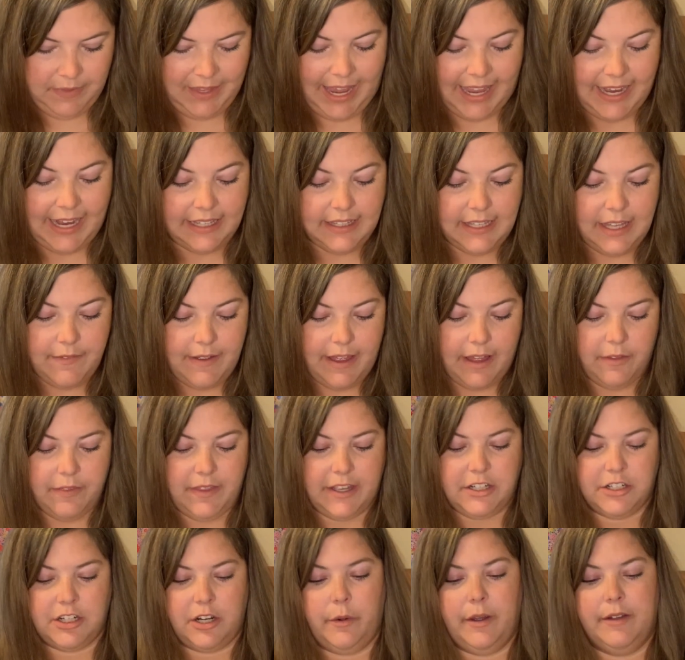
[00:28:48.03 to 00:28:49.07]
And I love how
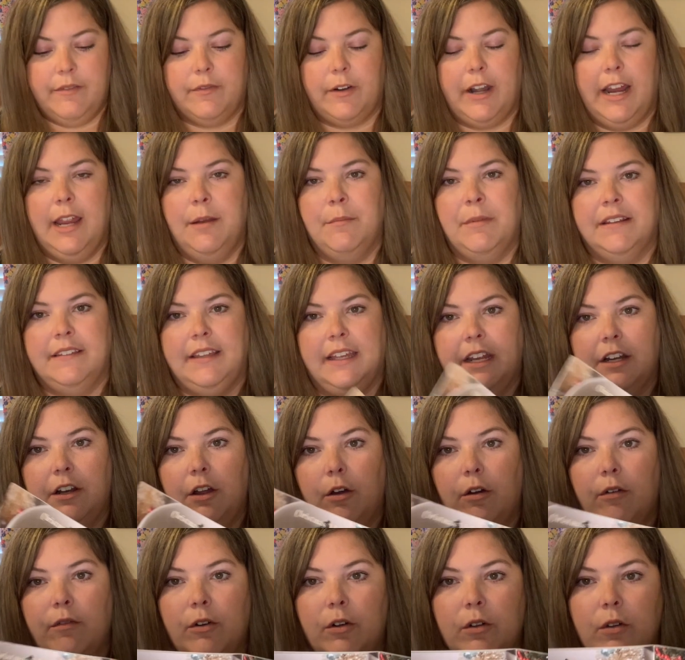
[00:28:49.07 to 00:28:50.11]
they show it framed as like an
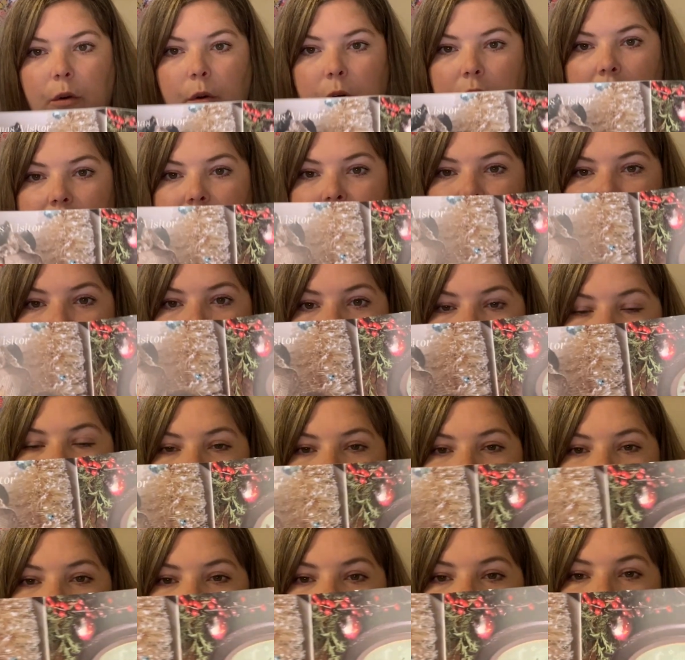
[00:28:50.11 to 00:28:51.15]
oval or a
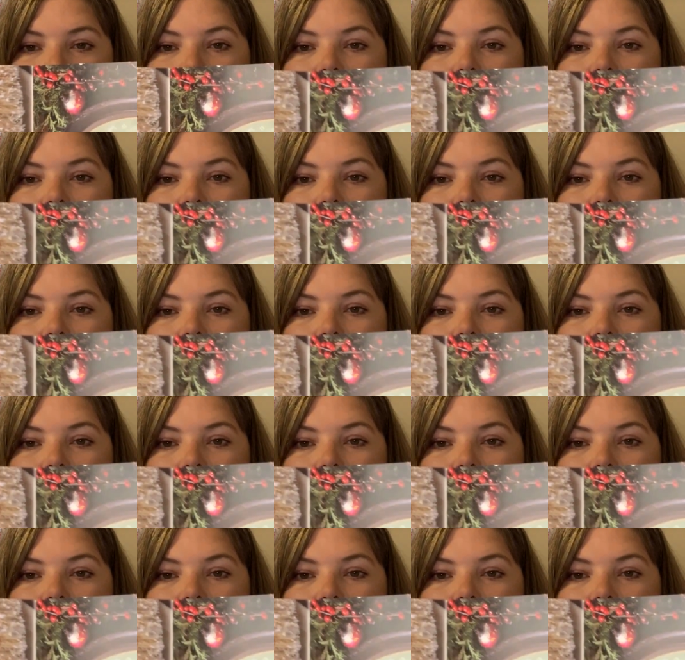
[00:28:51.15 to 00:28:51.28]
strawberry.